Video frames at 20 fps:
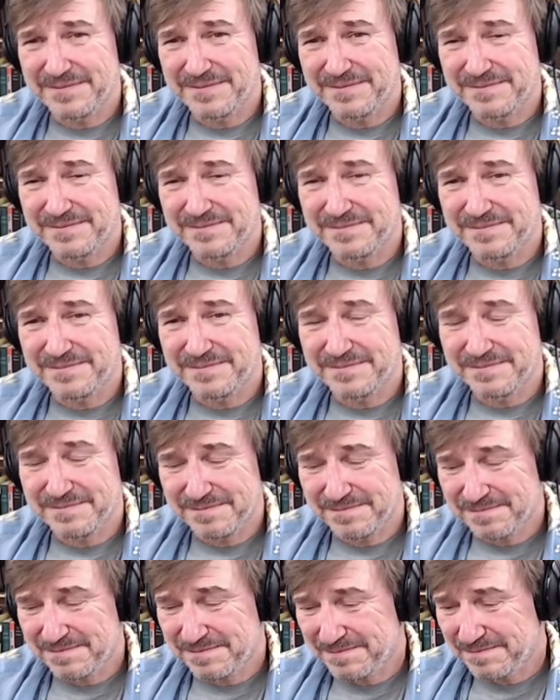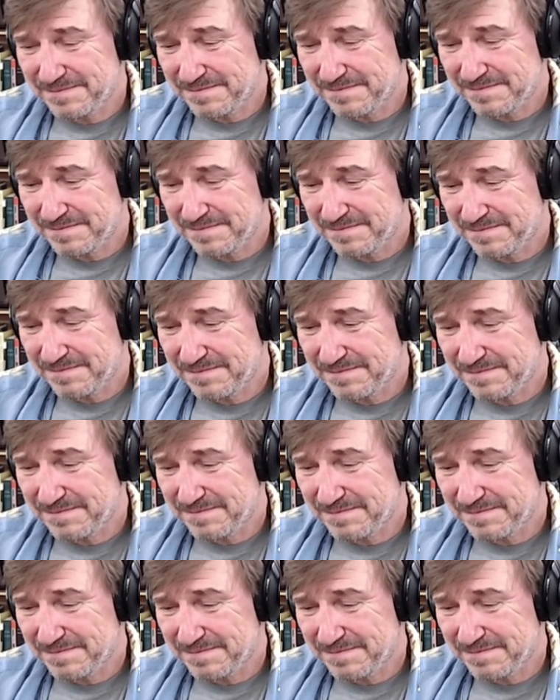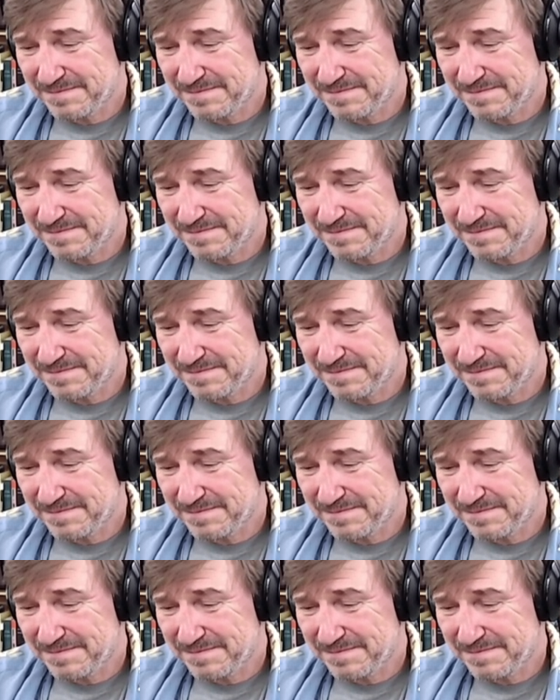(silence)